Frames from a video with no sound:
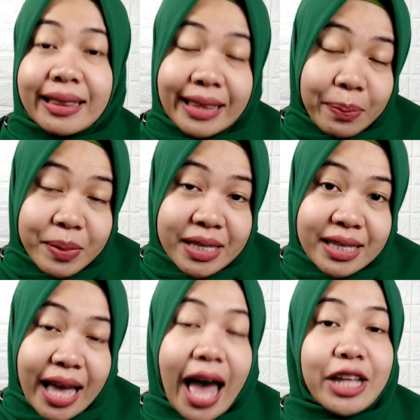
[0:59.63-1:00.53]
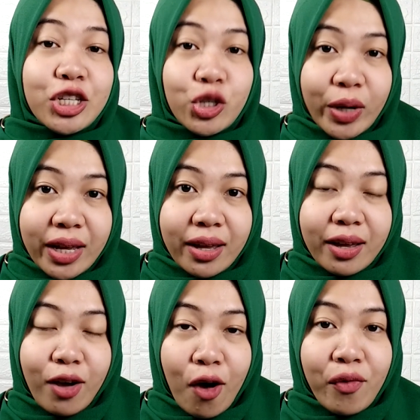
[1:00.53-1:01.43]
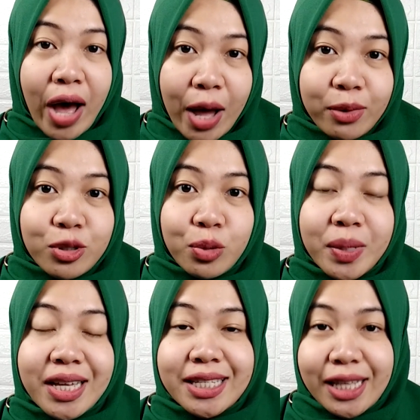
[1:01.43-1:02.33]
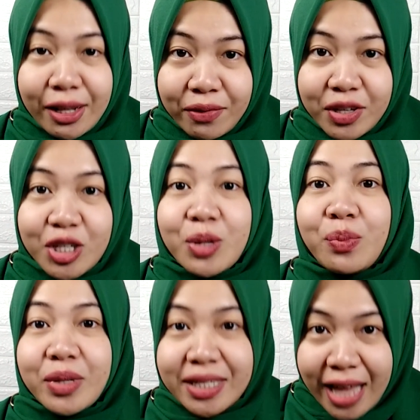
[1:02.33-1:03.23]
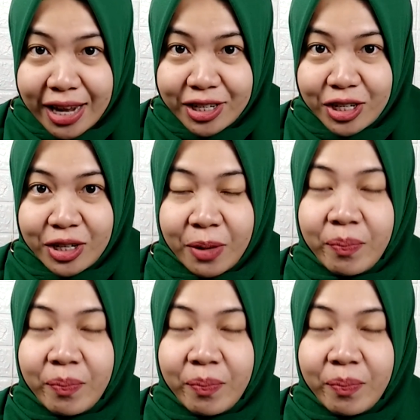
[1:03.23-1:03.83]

tips and tricks of how to be a television presenter.